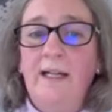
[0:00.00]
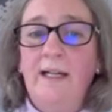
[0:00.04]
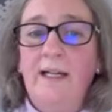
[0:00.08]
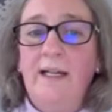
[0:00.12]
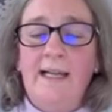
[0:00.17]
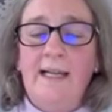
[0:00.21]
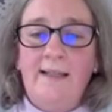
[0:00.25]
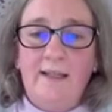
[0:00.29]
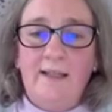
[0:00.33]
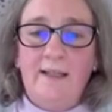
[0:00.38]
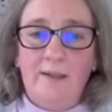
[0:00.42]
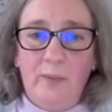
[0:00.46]

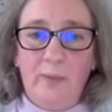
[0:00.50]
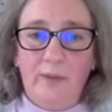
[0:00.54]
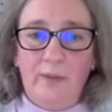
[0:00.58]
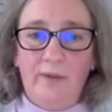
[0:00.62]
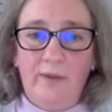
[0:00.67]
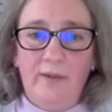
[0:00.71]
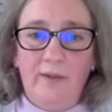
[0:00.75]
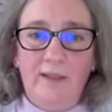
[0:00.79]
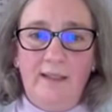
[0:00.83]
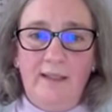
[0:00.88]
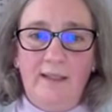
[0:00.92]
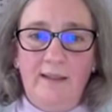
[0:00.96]
as
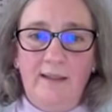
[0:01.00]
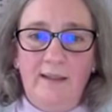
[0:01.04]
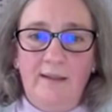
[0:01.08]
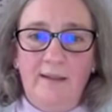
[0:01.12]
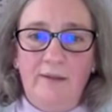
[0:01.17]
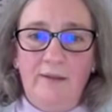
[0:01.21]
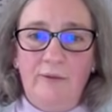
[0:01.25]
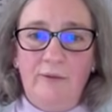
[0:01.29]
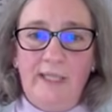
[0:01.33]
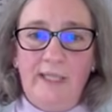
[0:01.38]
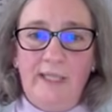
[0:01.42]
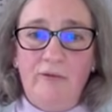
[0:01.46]
per
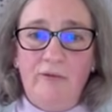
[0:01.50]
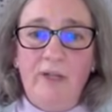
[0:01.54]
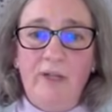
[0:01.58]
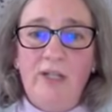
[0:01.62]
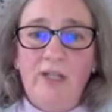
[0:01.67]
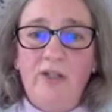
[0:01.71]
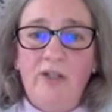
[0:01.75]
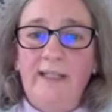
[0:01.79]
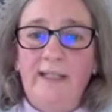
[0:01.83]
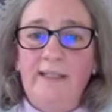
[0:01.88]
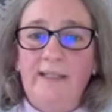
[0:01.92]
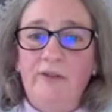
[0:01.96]

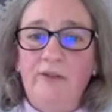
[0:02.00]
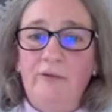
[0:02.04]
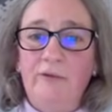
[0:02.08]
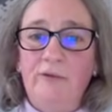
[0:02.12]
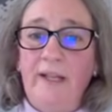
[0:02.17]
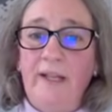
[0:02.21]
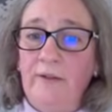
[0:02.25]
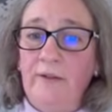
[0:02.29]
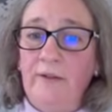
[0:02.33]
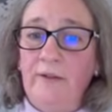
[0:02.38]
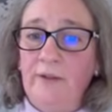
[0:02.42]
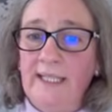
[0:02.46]
restriction entry
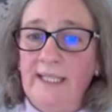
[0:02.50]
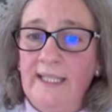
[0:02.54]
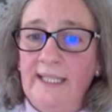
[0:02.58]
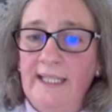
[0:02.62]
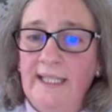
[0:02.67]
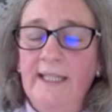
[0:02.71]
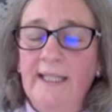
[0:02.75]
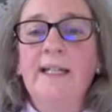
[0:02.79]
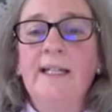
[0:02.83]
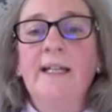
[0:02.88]
30.